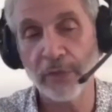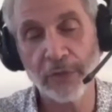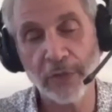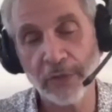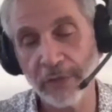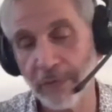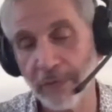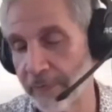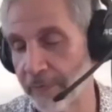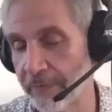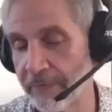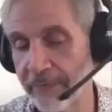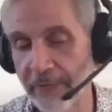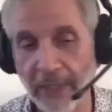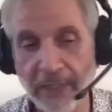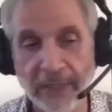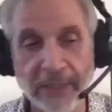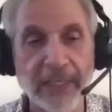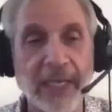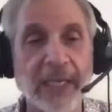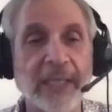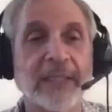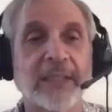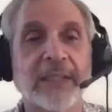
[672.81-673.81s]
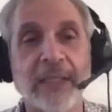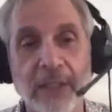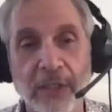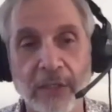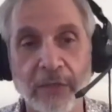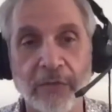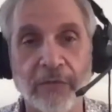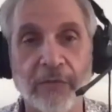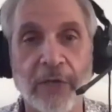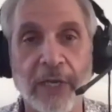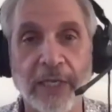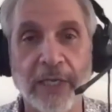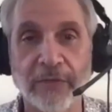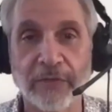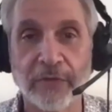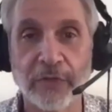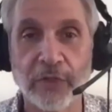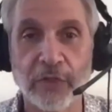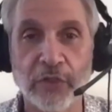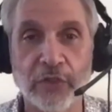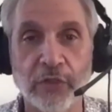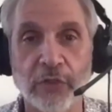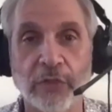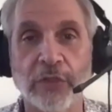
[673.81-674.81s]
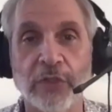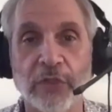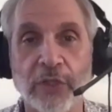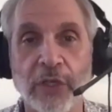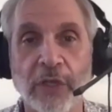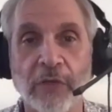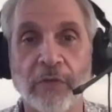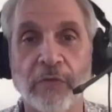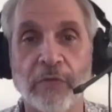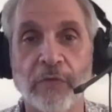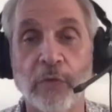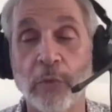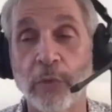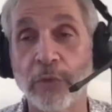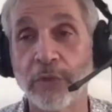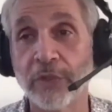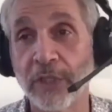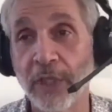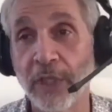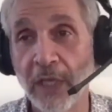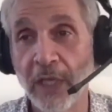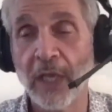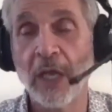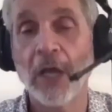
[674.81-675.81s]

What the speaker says: So it's fantastic advice for students going forwards.